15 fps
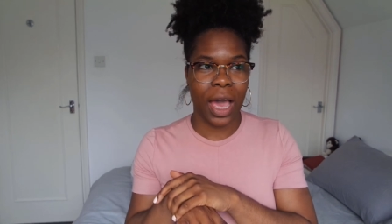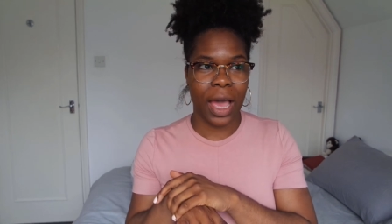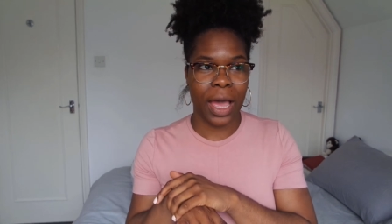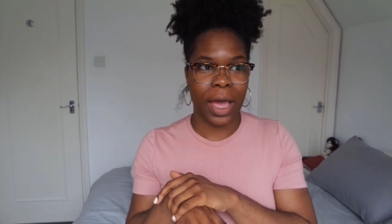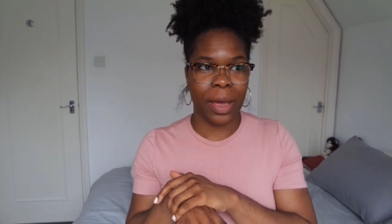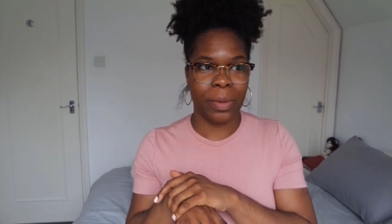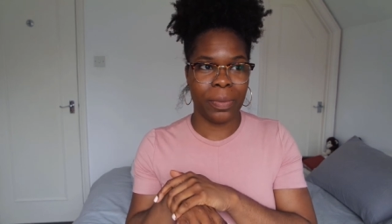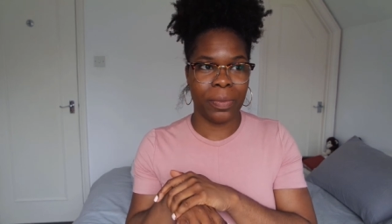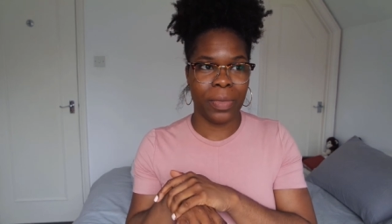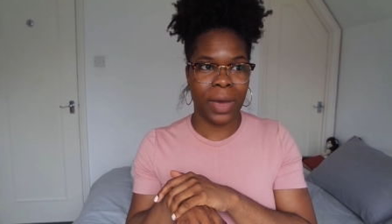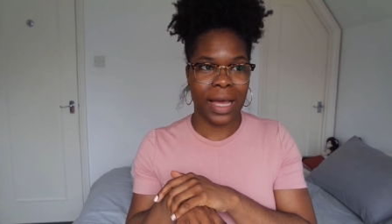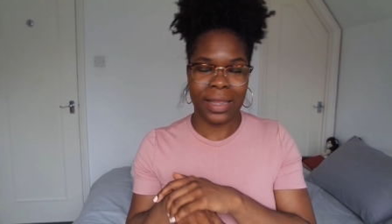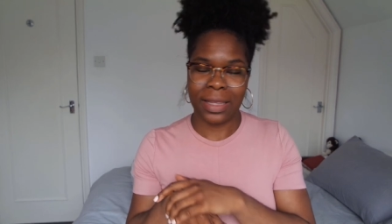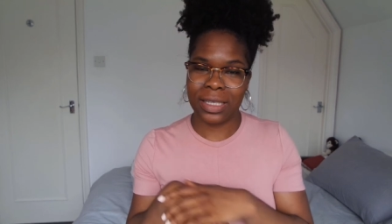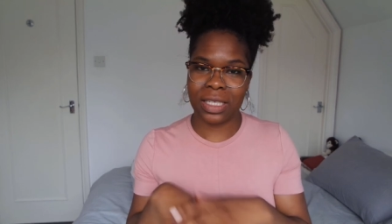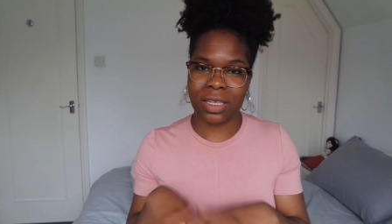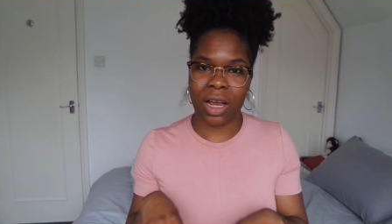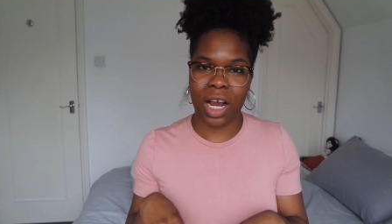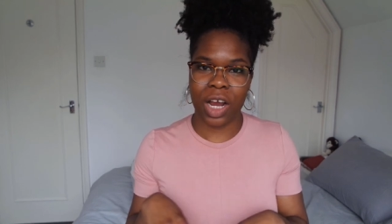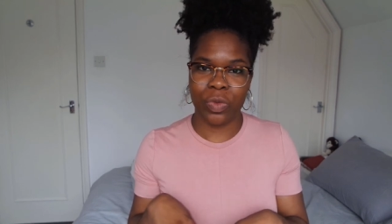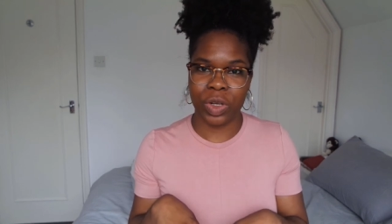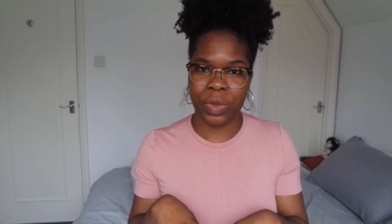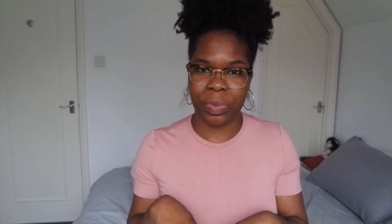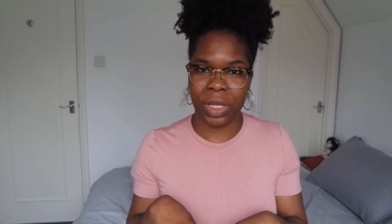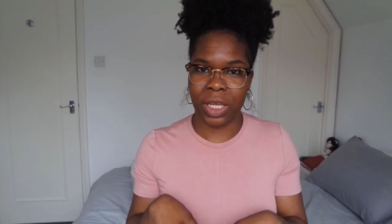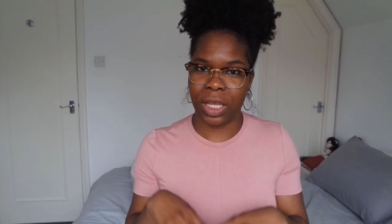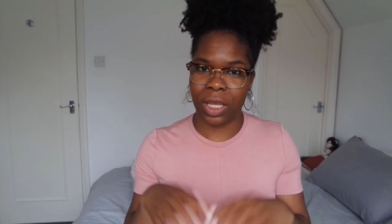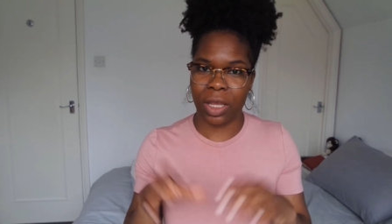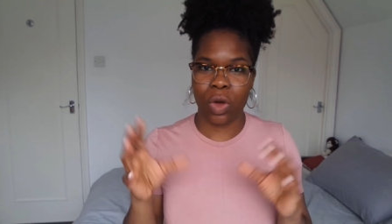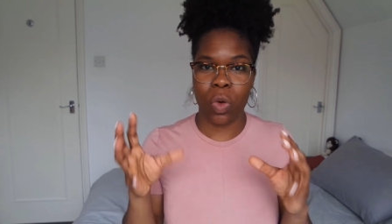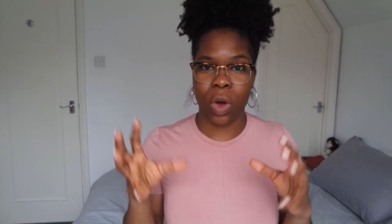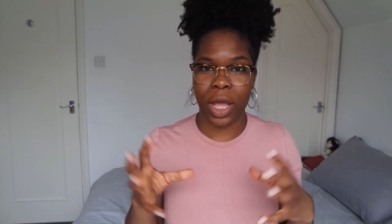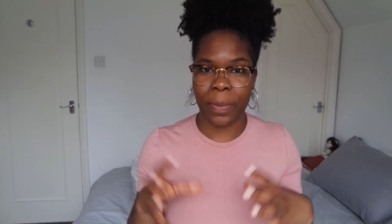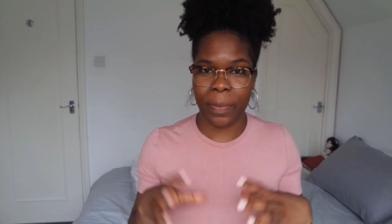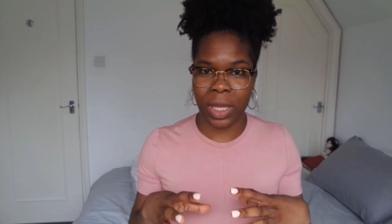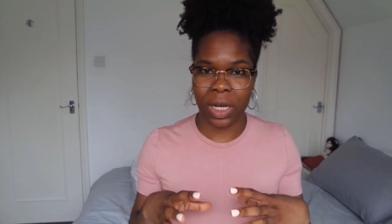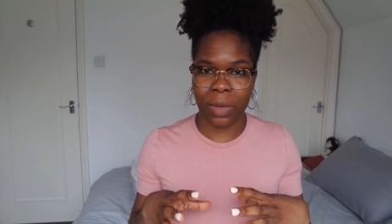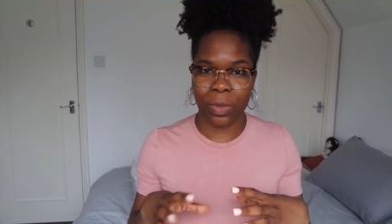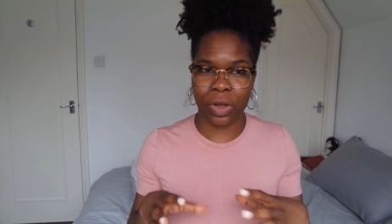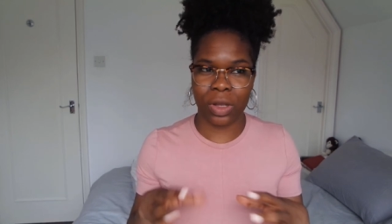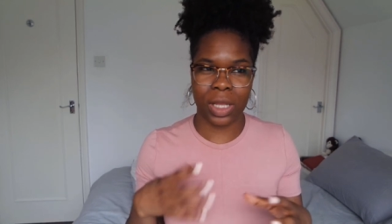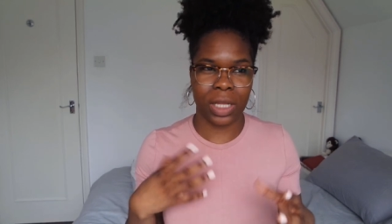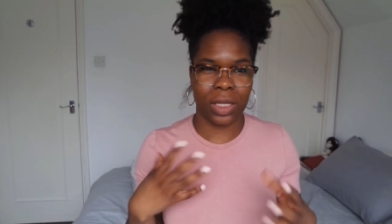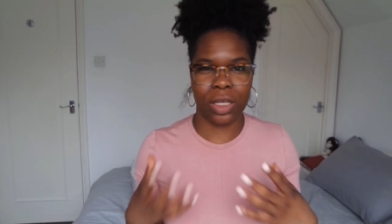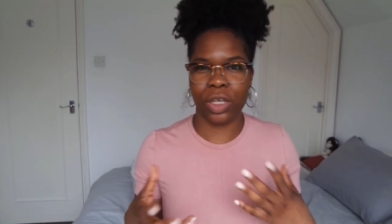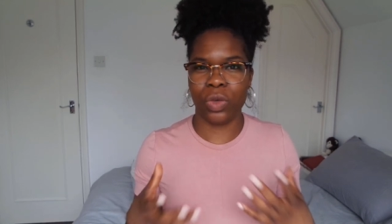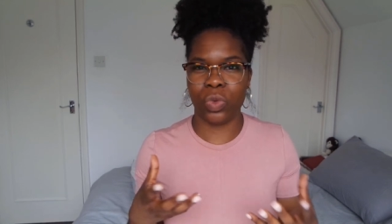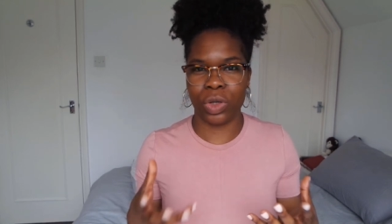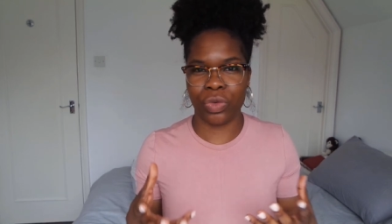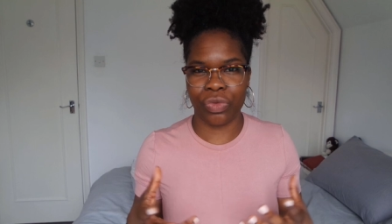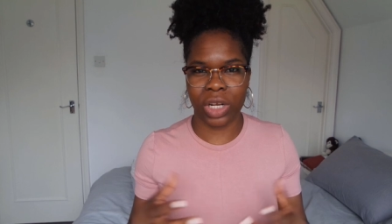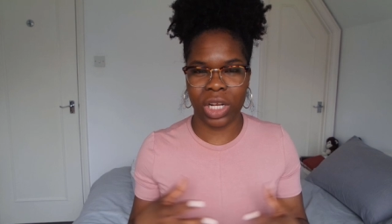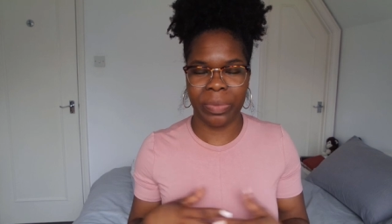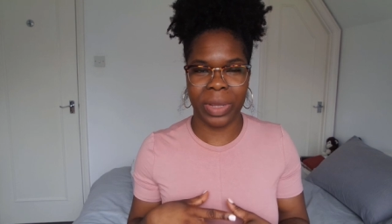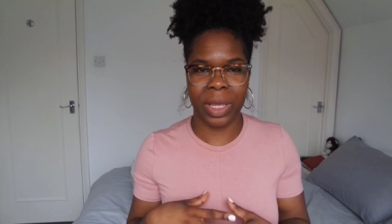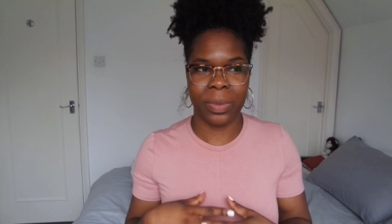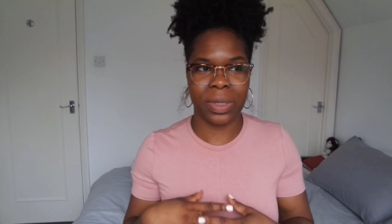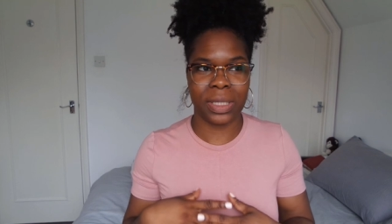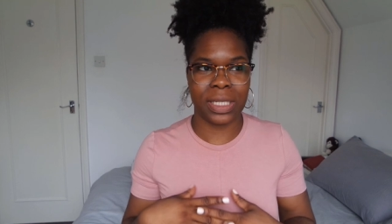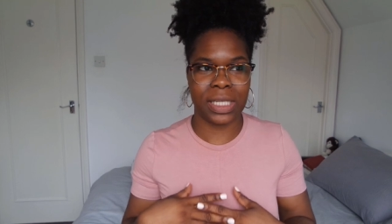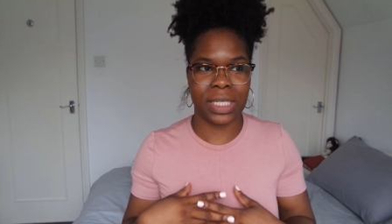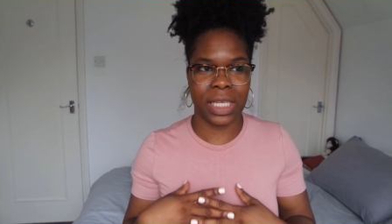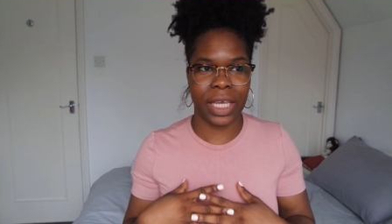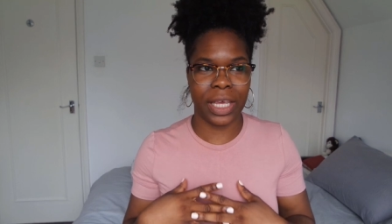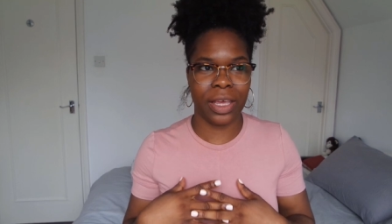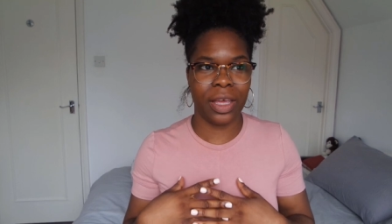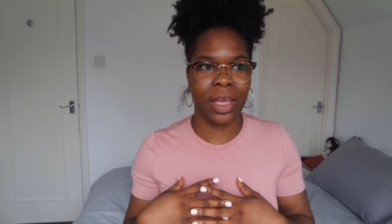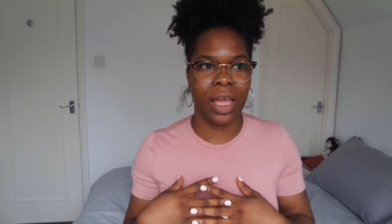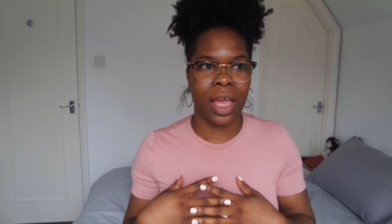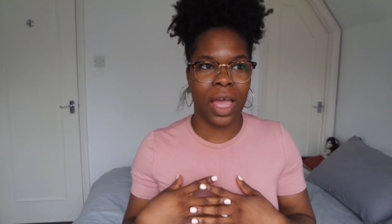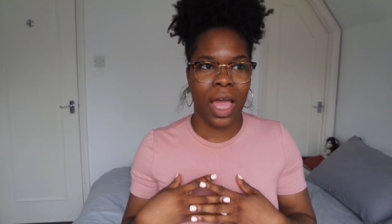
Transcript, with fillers: Um, and the scar would be quite minimal and you wouldn't really be able to see it.